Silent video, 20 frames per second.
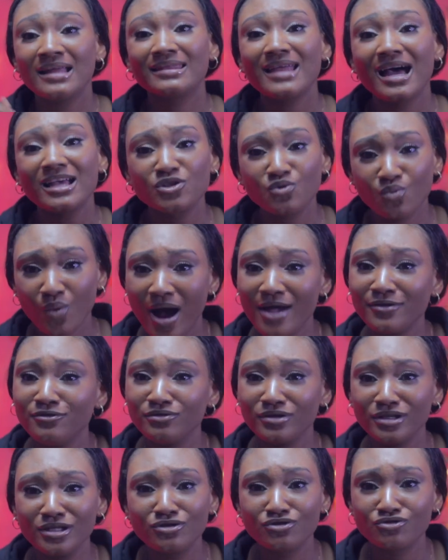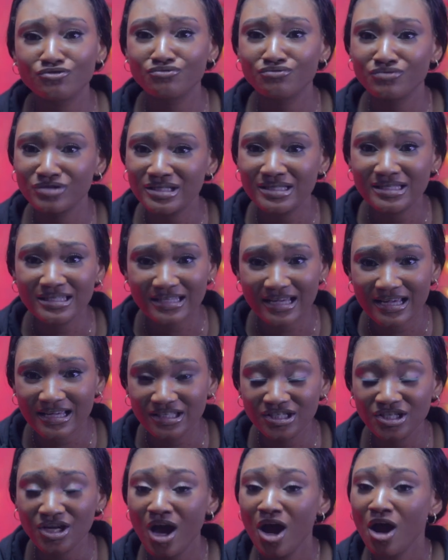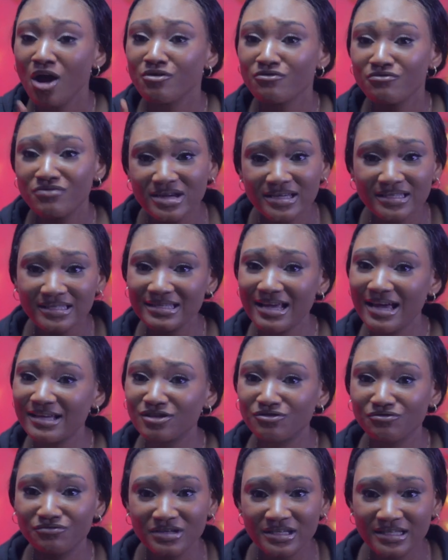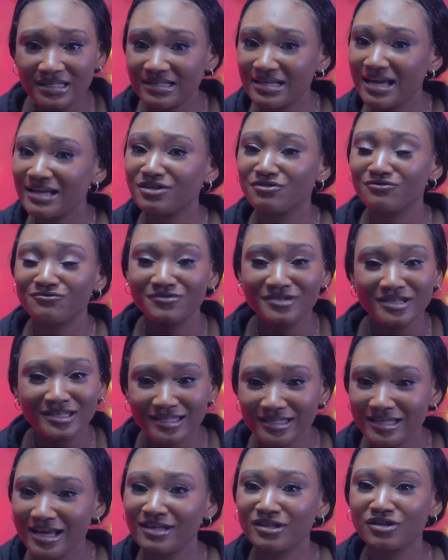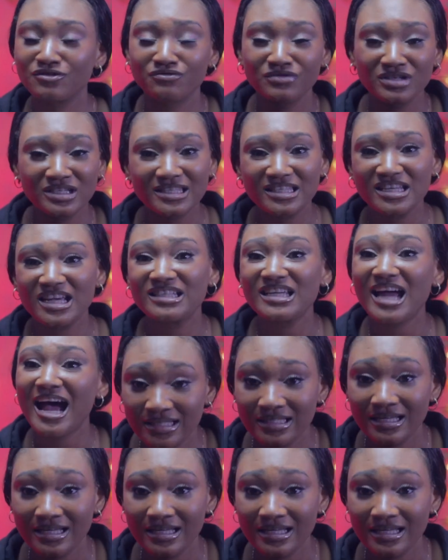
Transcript: That's why you need to research. Research, research, research, research.